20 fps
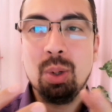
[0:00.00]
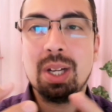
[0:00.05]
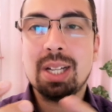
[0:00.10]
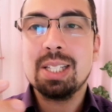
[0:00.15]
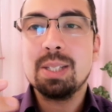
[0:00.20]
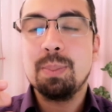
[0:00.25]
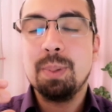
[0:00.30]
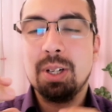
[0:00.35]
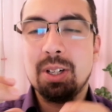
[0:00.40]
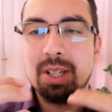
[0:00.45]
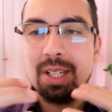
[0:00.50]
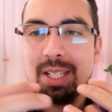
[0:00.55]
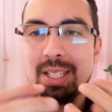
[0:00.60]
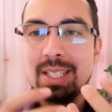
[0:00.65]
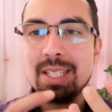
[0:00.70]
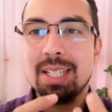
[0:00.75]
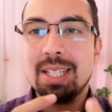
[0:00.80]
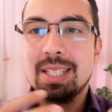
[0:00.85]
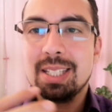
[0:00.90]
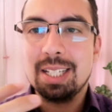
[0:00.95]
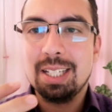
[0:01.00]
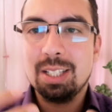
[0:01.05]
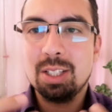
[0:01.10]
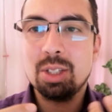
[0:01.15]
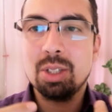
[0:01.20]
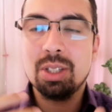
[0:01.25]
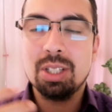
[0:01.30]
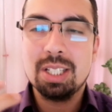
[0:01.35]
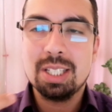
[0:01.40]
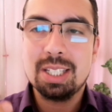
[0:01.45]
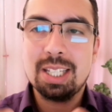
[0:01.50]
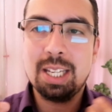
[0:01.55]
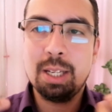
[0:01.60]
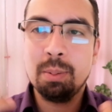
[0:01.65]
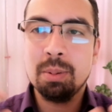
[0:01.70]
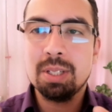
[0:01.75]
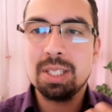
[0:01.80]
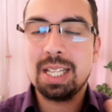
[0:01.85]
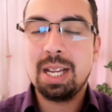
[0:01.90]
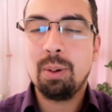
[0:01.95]
experiences into the
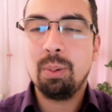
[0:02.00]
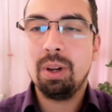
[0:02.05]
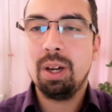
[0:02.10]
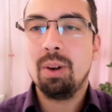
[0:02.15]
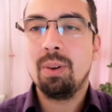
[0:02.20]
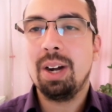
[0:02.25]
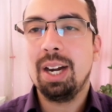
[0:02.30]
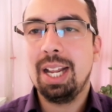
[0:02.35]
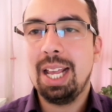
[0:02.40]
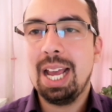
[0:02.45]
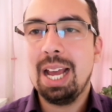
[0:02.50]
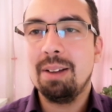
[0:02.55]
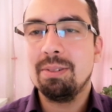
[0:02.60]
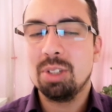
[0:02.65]
schemas that we already have.